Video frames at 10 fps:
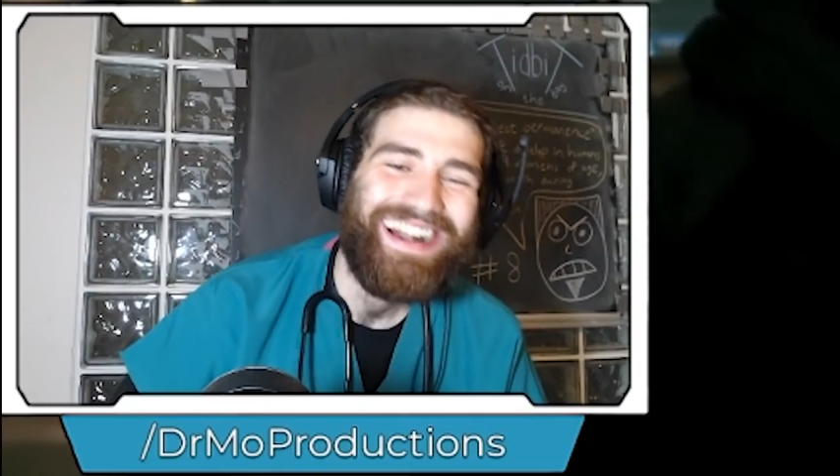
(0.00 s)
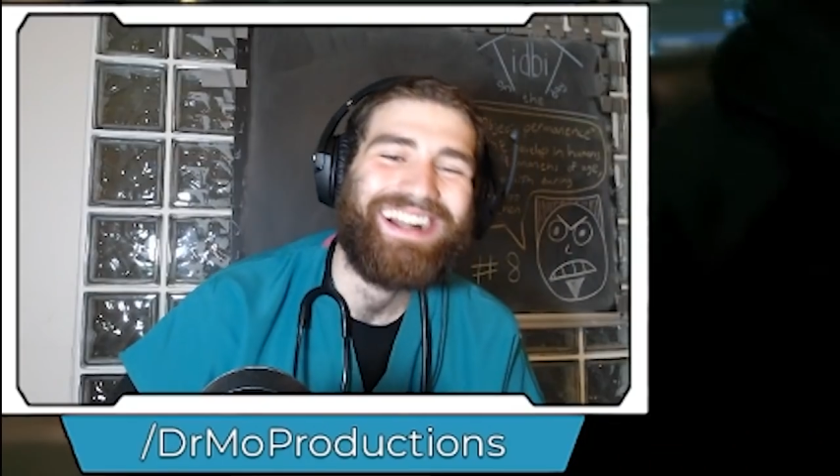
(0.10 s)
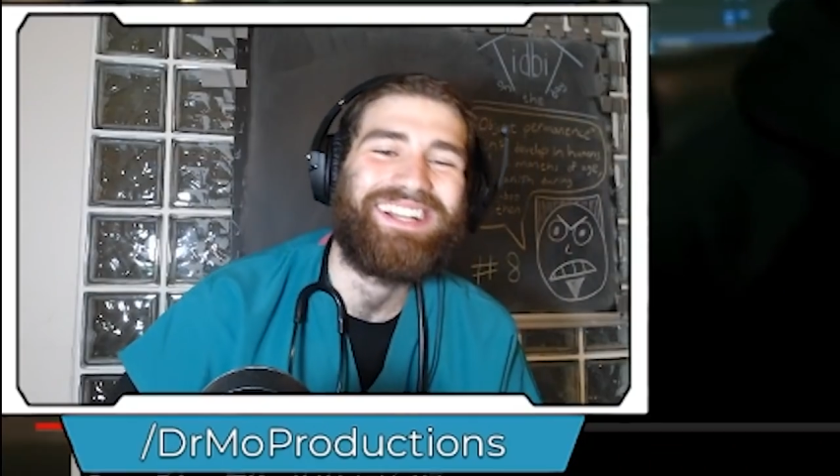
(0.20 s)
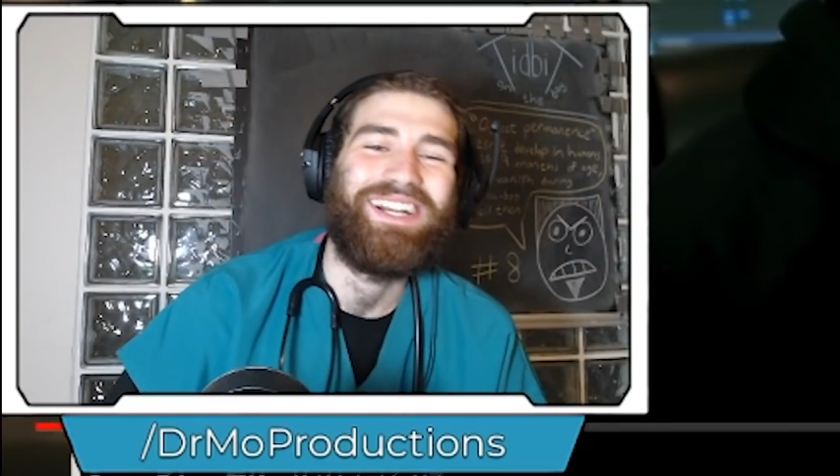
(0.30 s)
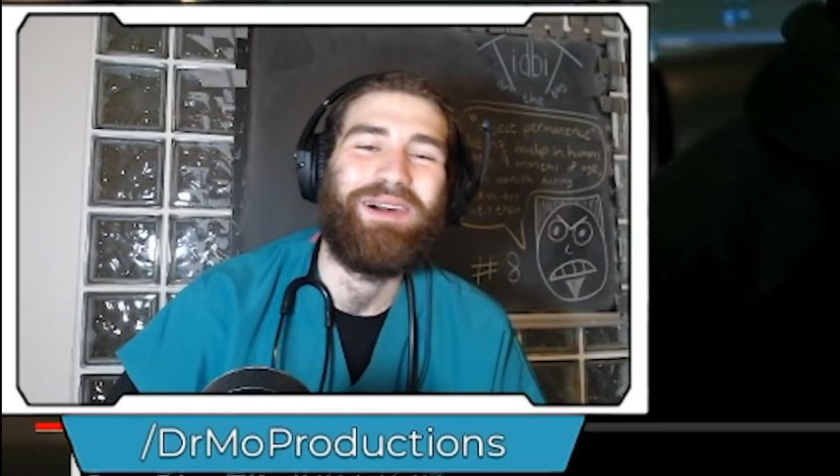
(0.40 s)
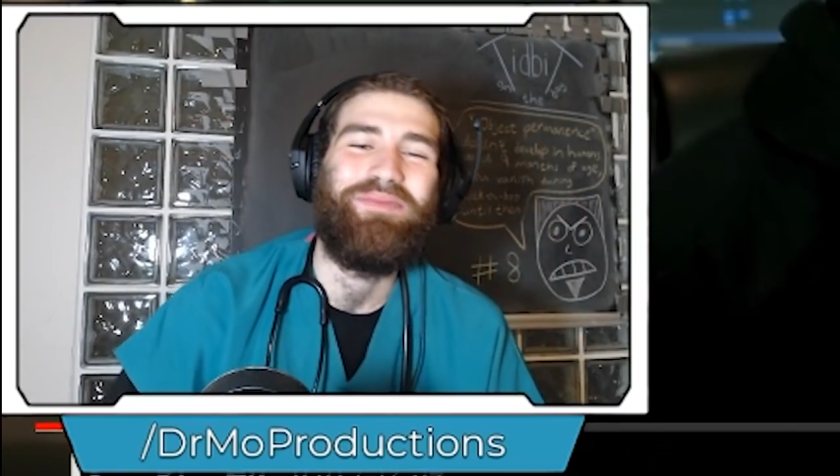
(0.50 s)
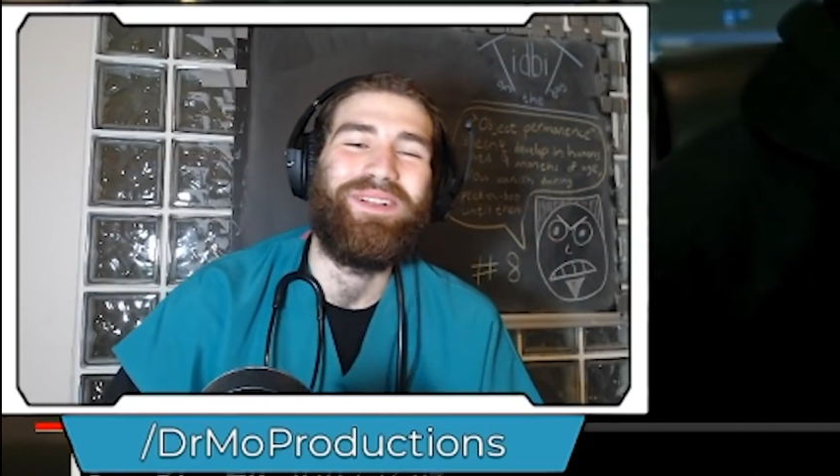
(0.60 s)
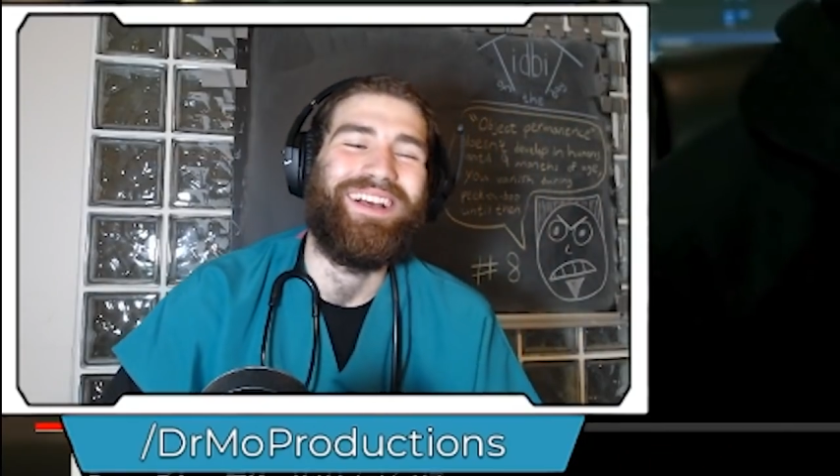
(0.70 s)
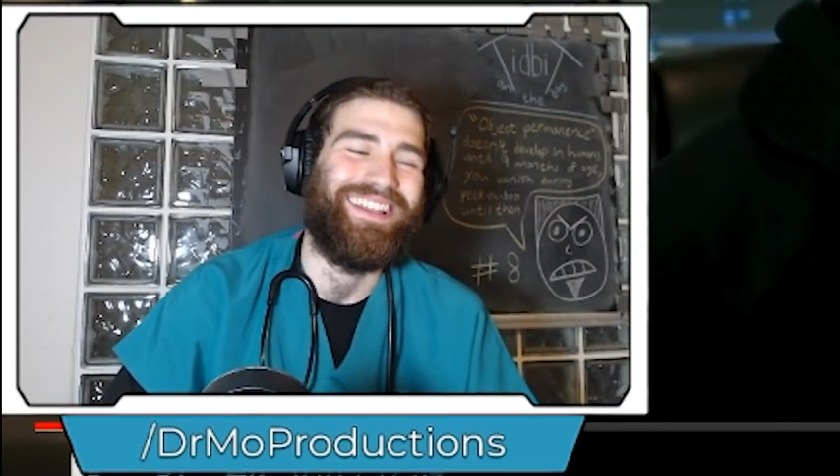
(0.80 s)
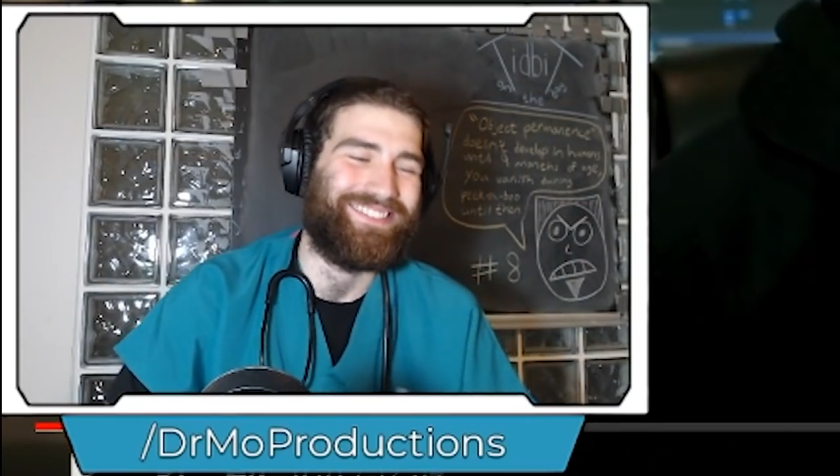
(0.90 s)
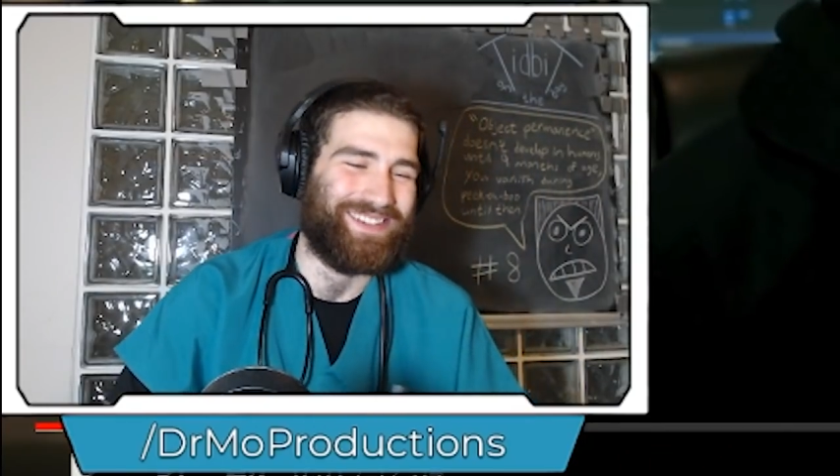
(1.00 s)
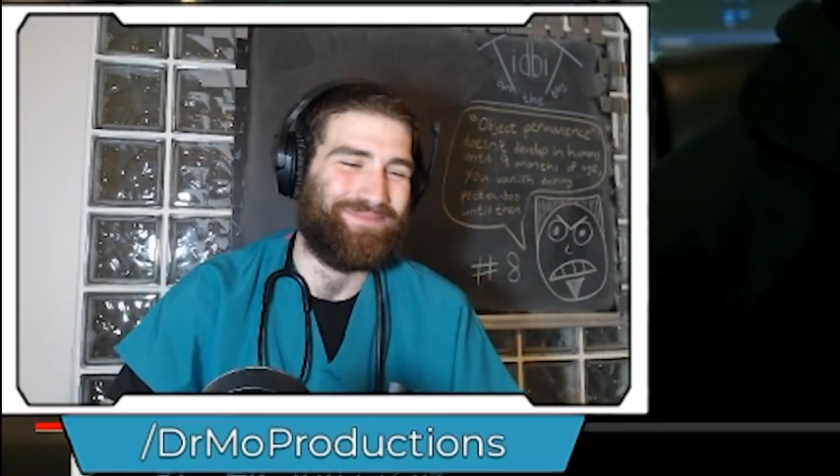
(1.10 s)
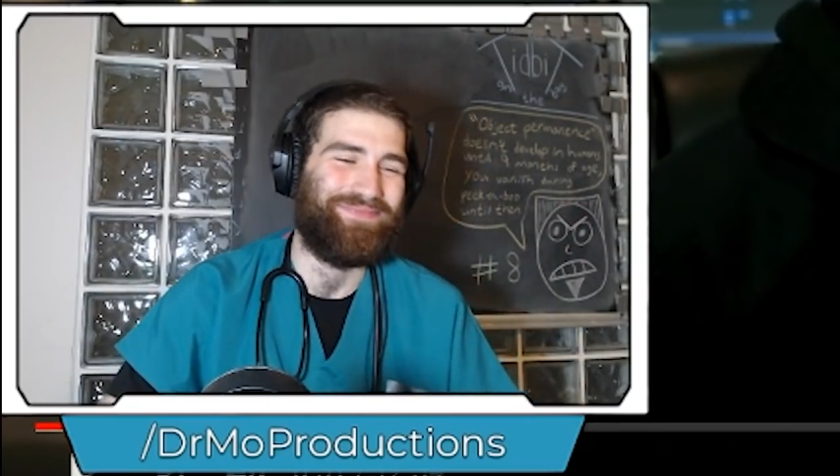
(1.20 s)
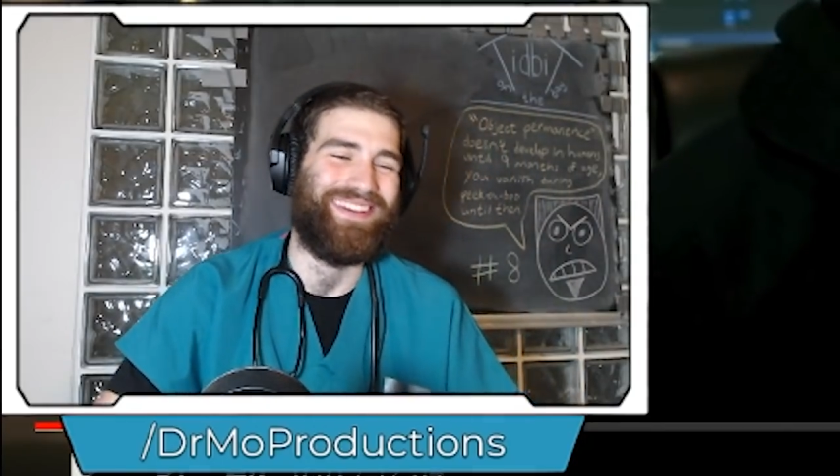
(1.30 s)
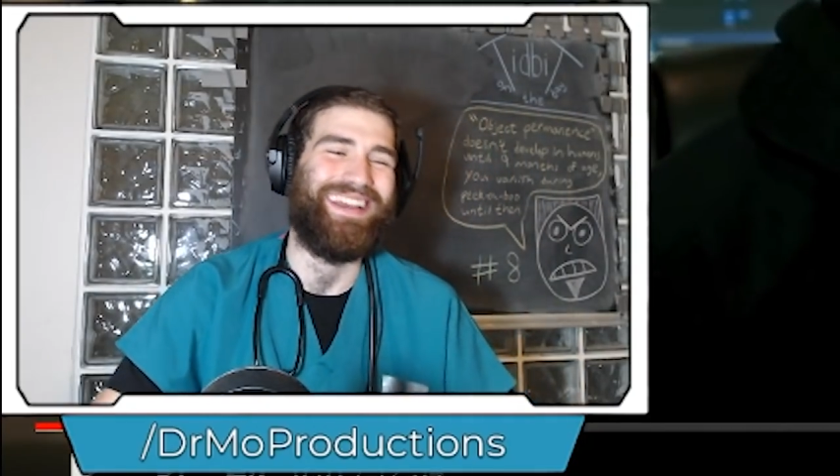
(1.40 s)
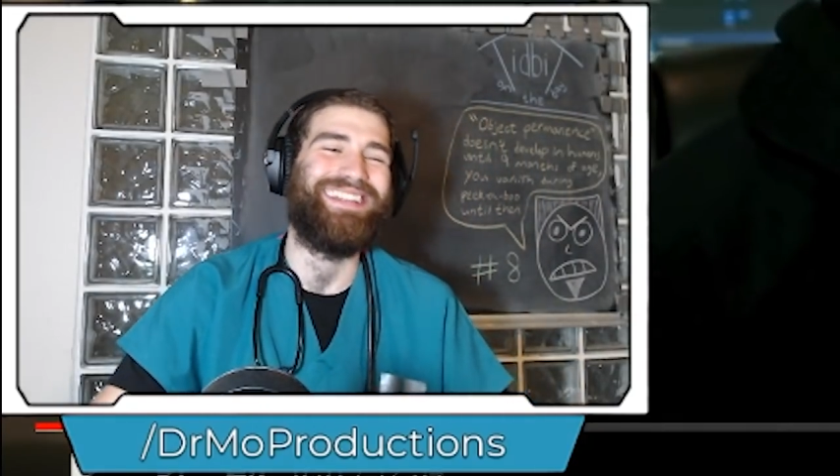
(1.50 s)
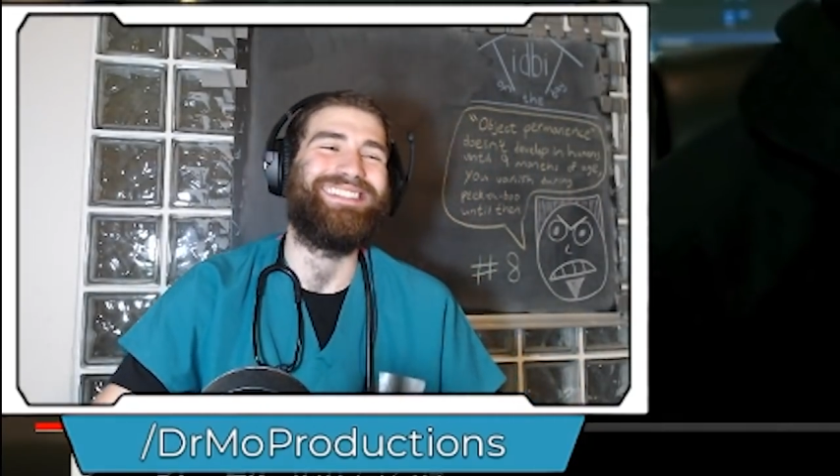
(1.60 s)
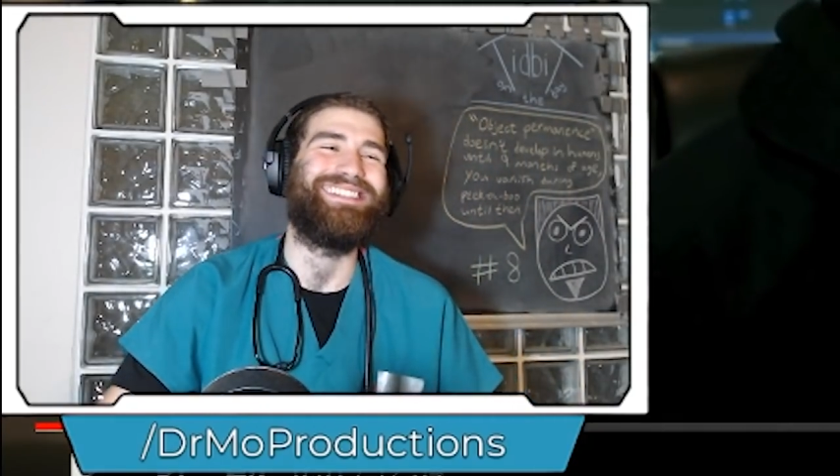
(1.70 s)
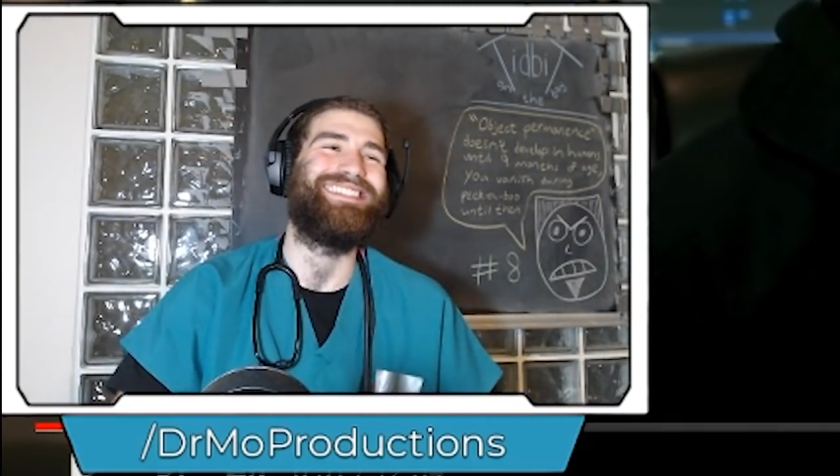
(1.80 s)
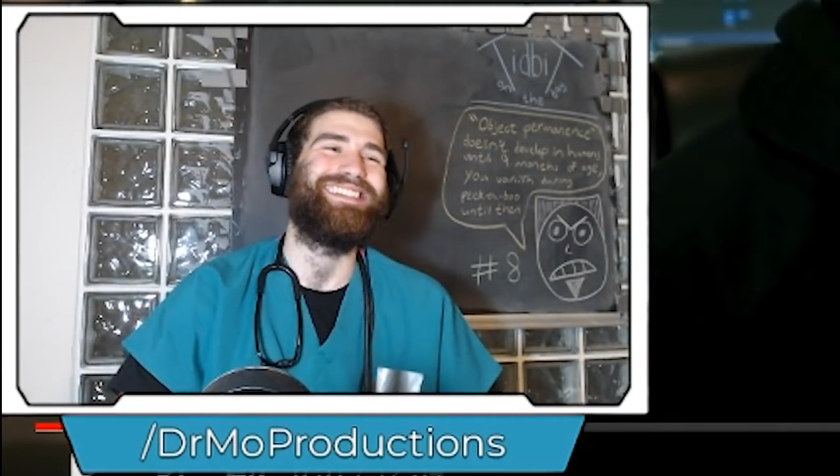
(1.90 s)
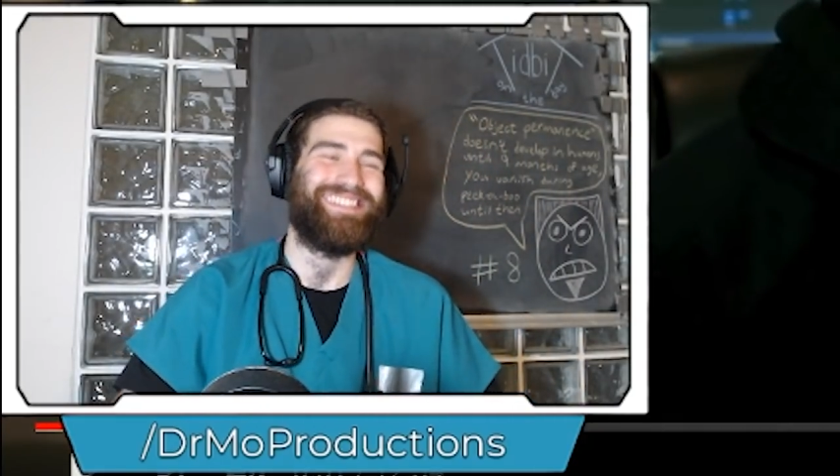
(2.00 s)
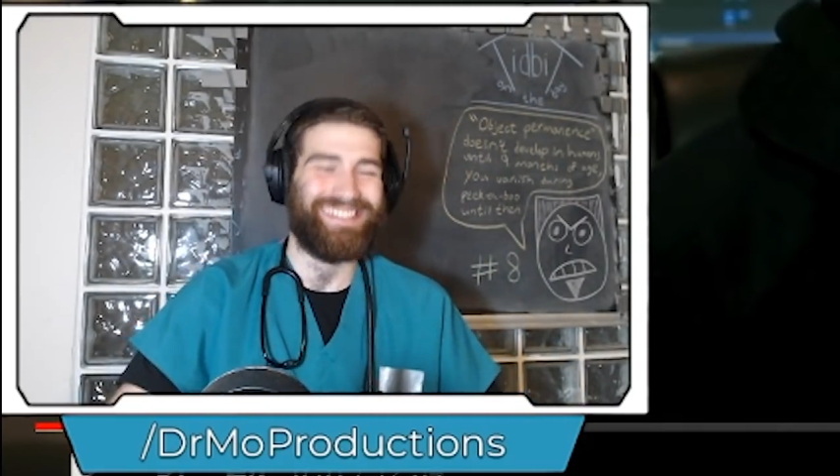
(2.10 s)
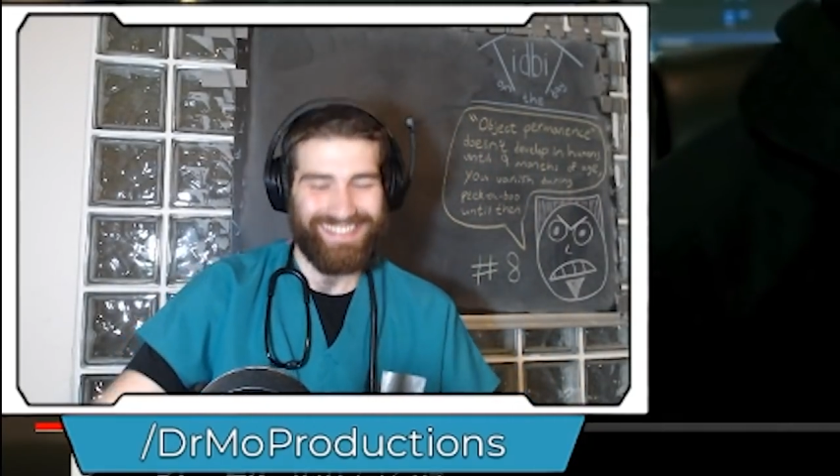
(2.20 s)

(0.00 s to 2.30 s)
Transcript: build a better surgery. A couple hundred bandages?